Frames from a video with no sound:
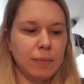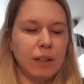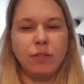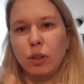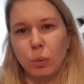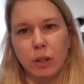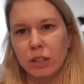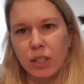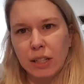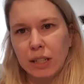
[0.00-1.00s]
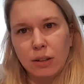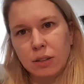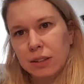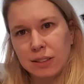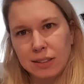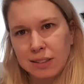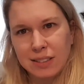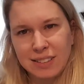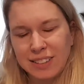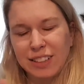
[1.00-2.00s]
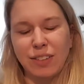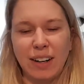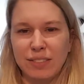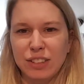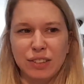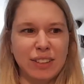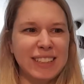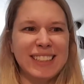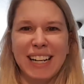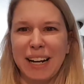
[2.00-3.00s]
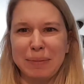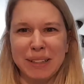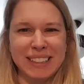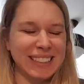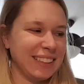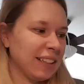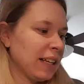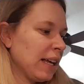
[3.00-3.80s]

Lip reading: If you want to check it out, you don't have to. It's not a big deal.